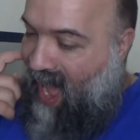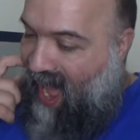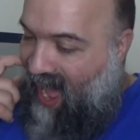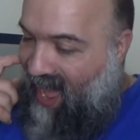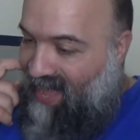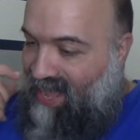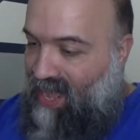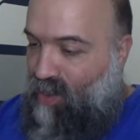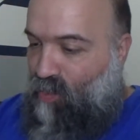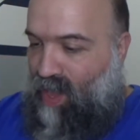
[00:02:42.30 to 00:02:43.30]

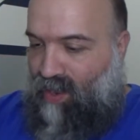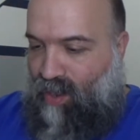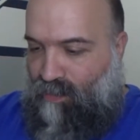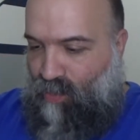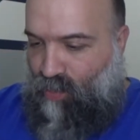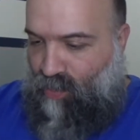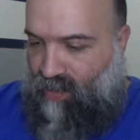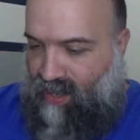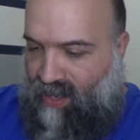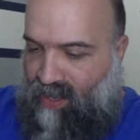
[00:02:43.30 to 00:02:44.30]
I wound up
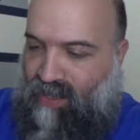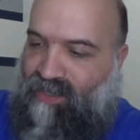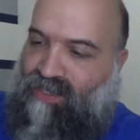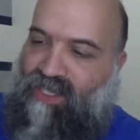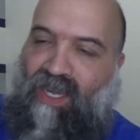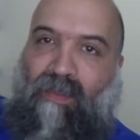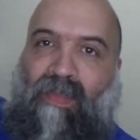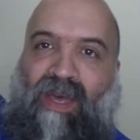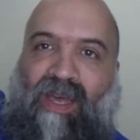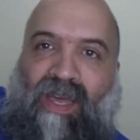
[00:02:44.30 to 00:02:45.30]
ordering some